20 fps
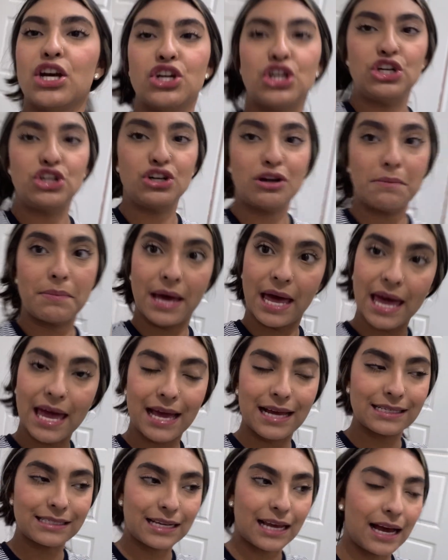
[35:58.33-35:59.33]
shebang
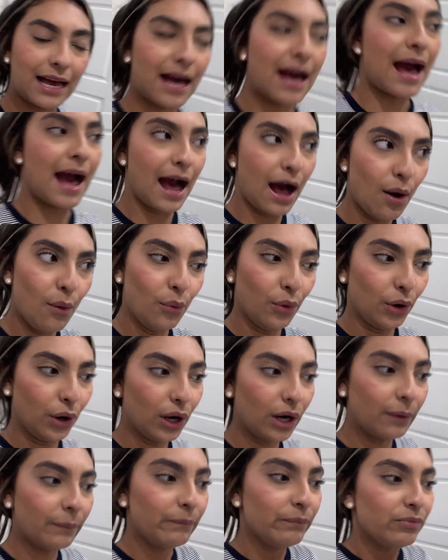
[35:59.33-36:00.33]
is like an
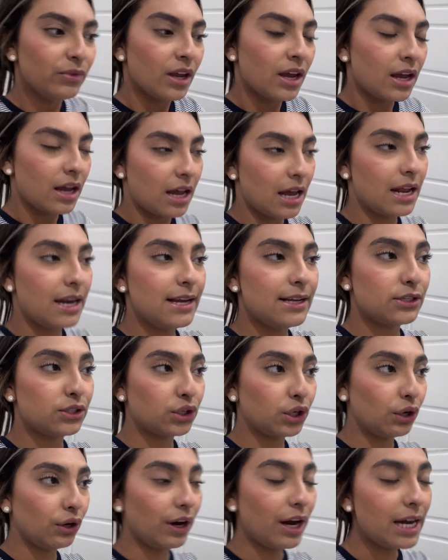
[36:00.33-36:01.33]
hour and it's
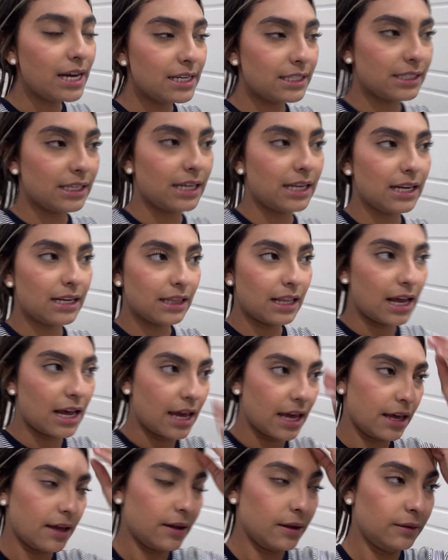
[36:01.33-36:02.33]
crazy.
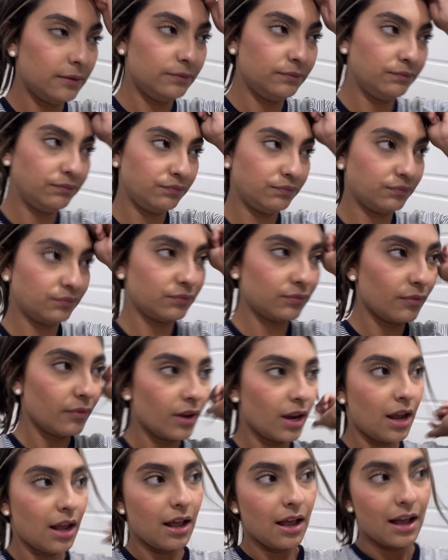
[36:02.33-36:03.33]
Like
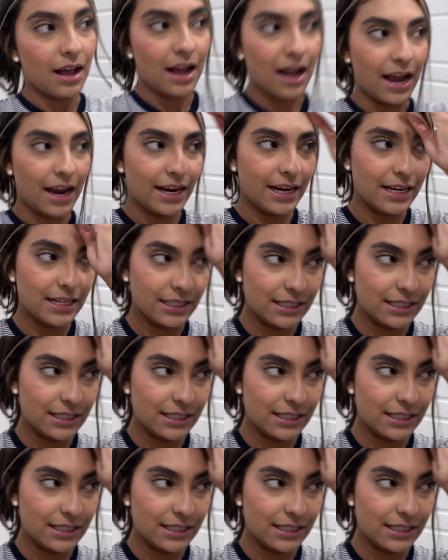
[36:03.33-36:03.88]
I can